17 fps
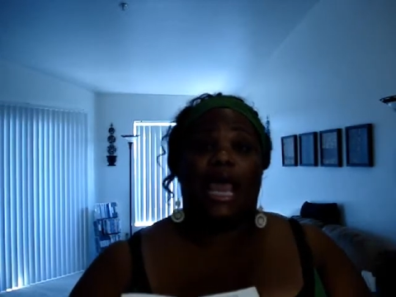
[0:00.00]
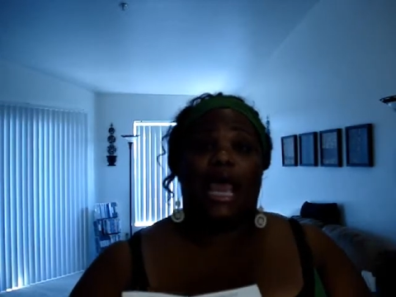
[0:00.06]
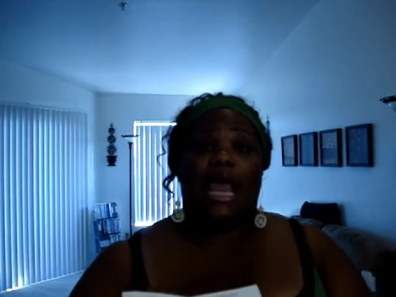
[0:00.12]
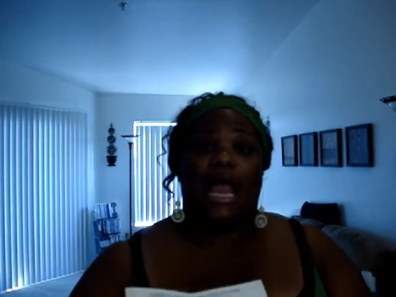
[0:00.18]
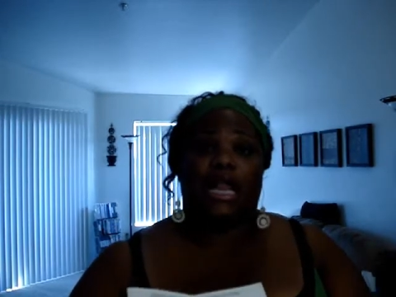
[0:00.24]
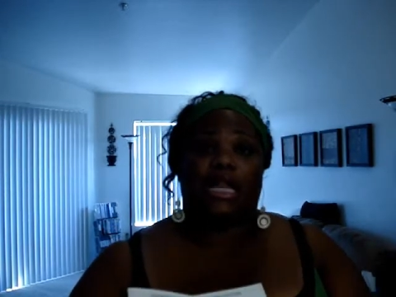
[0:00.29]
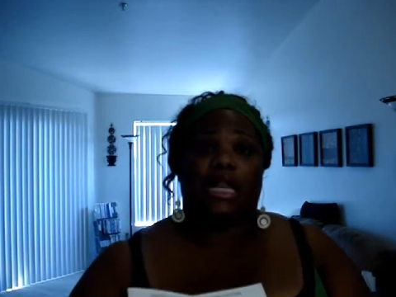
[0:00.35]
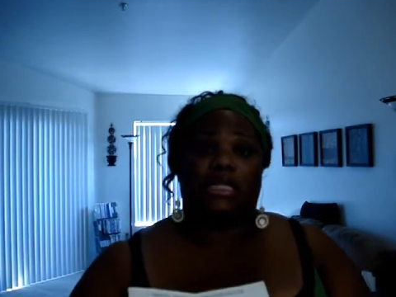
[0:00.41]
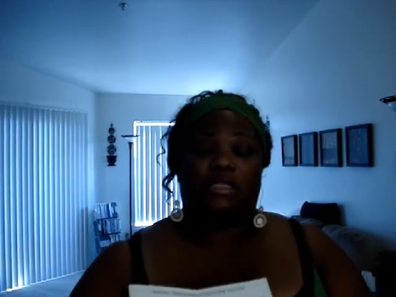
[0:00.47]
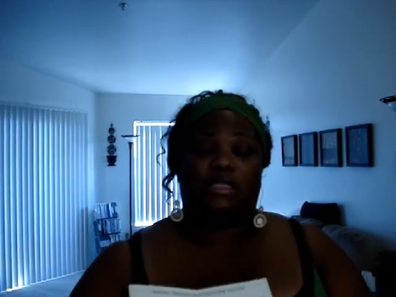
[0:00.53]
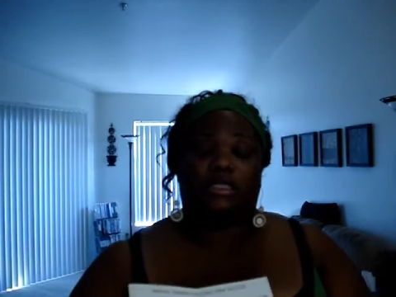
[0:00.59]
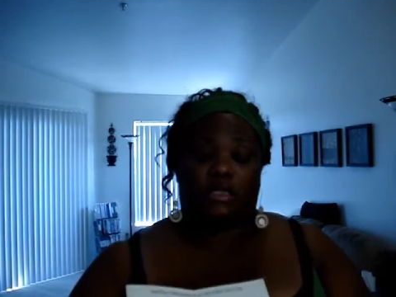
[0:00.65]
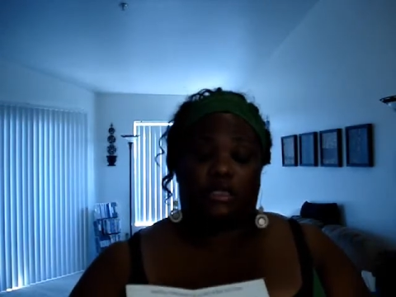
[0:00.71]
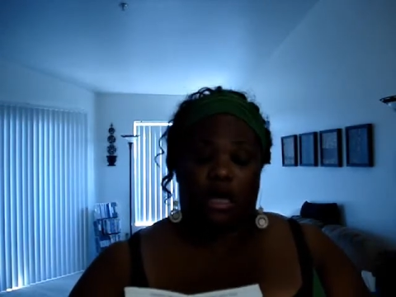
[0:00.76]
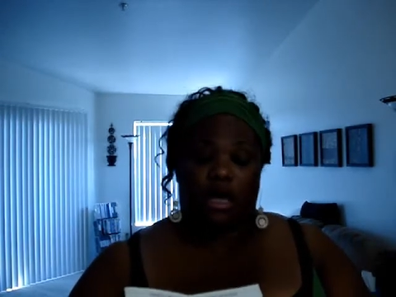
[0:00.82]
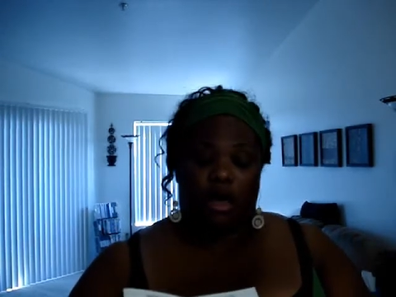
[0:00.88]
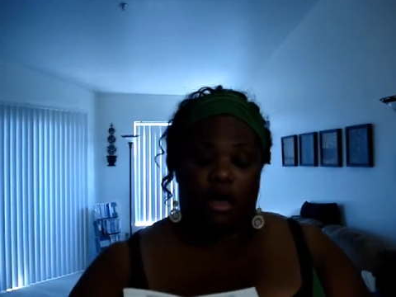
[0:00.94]
and
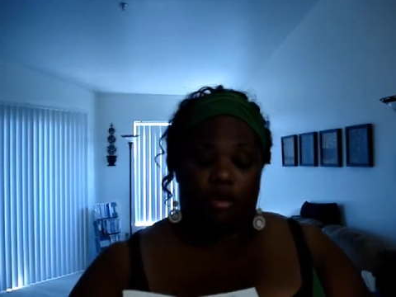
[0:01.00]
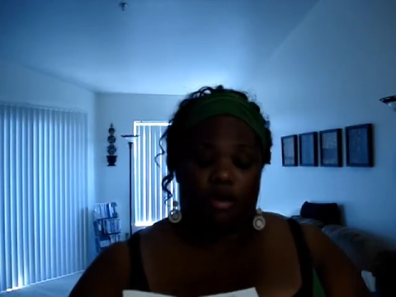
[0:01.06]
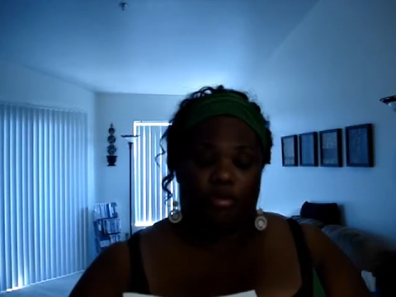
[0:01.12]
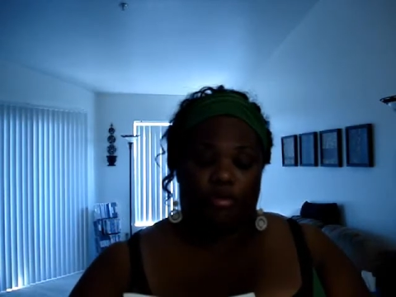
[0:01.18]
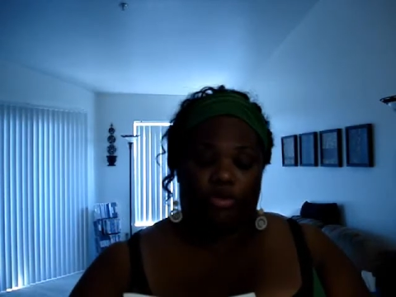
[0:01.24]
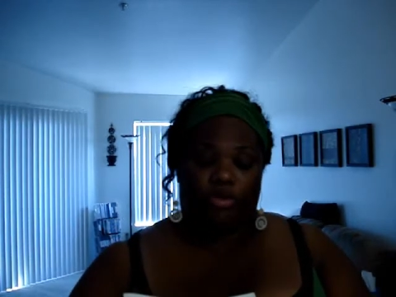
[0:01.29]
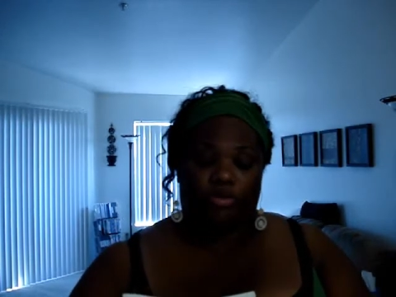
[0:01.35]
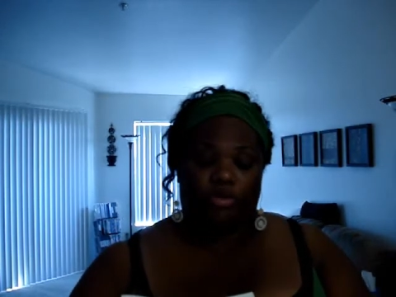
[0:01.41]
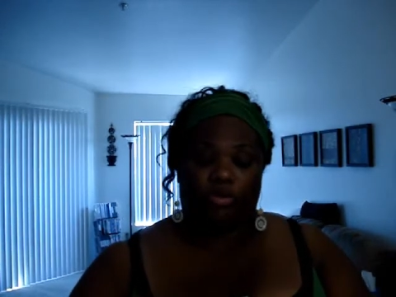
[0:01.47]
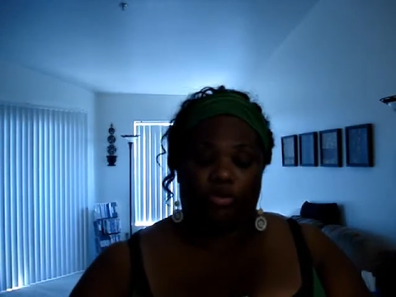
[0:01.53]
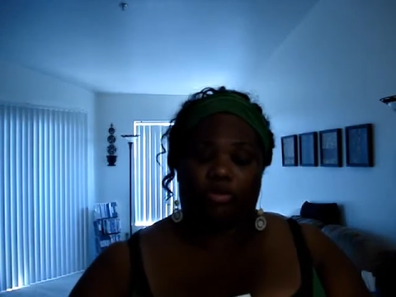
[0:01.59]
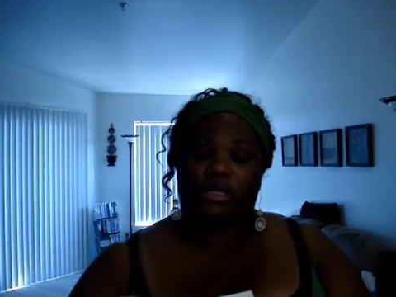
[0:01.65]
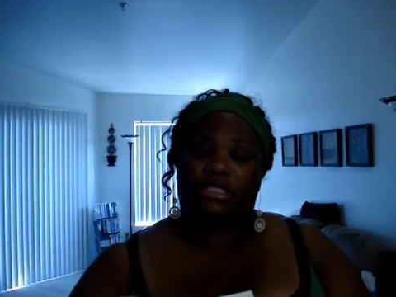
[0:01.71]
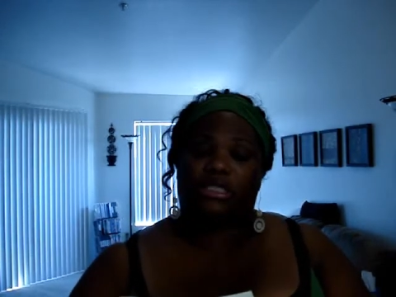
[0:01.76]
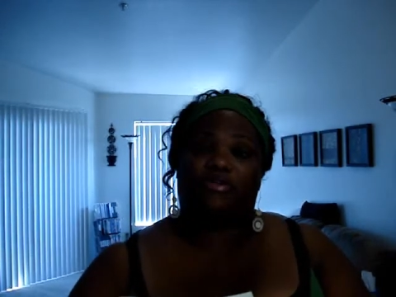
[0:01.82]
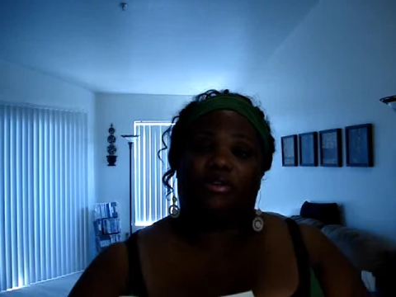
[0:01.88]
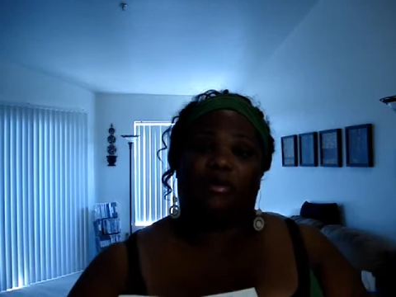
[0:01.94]
it's um, through
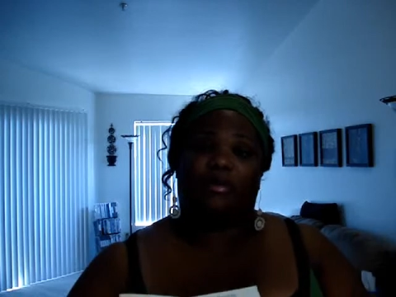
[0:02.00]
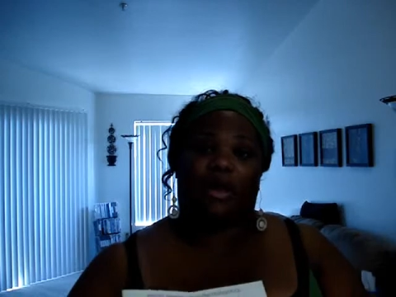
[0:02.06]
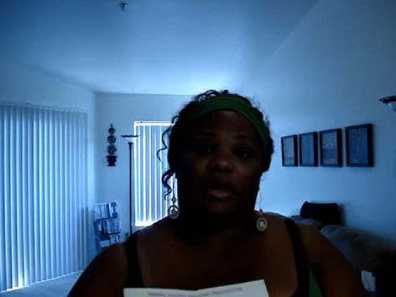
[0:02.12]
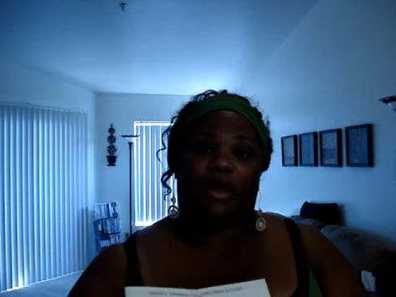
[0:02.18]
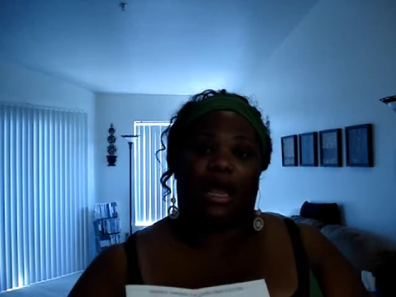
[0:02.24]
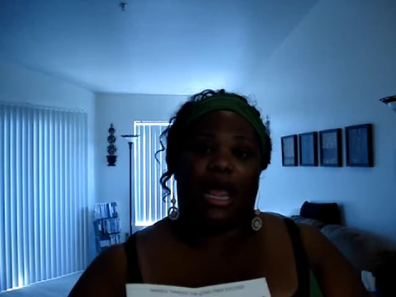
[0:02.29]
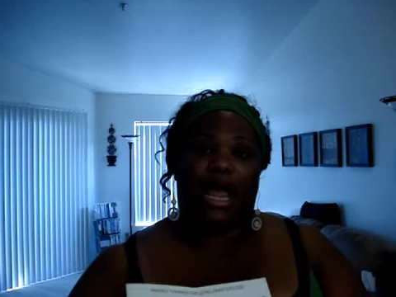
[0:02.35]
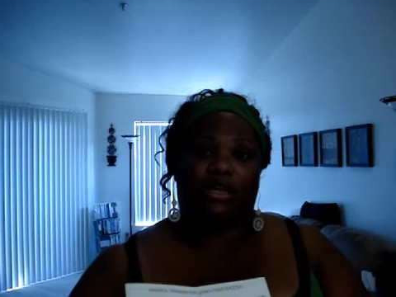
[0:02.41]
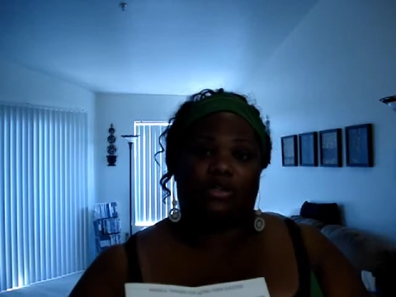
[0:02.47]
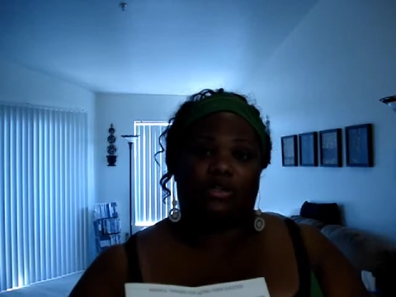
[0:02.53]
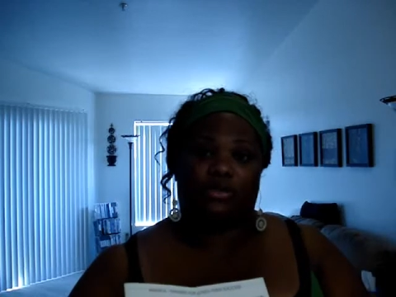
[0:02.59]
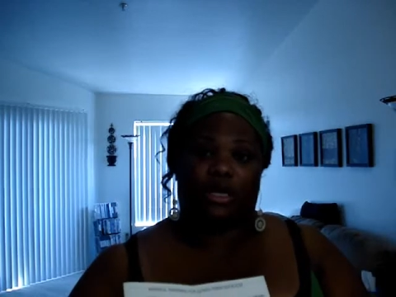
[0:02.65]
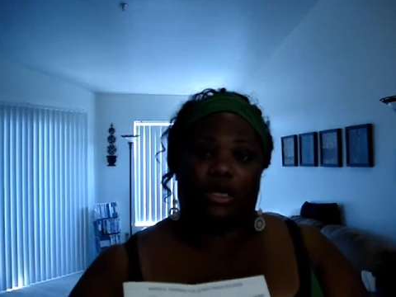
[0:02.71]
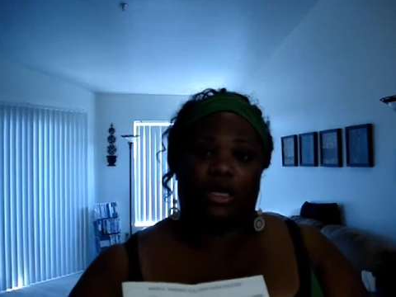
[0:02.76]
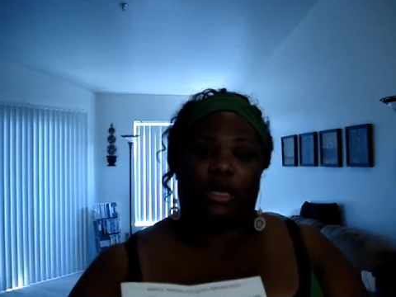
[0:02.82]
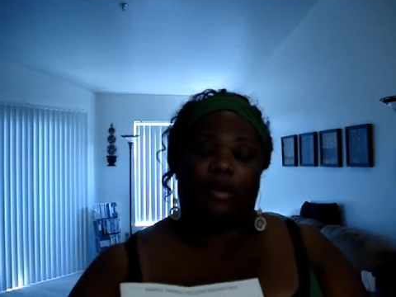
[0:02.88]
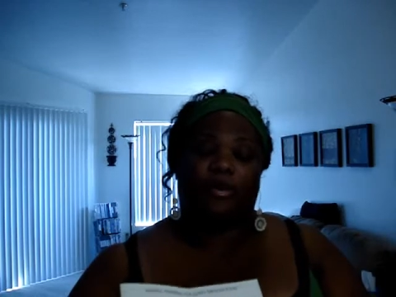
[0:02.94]
Pacific
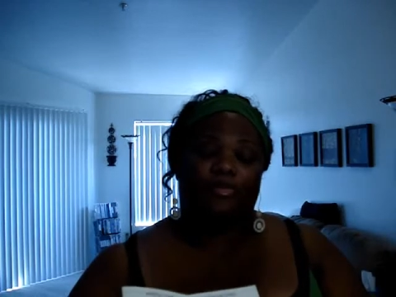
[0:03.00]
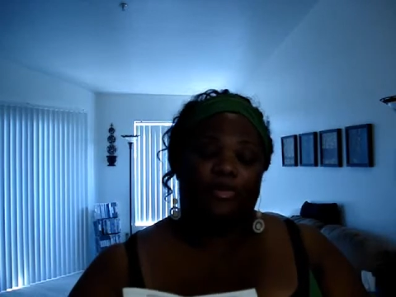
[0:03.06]
Bariatric.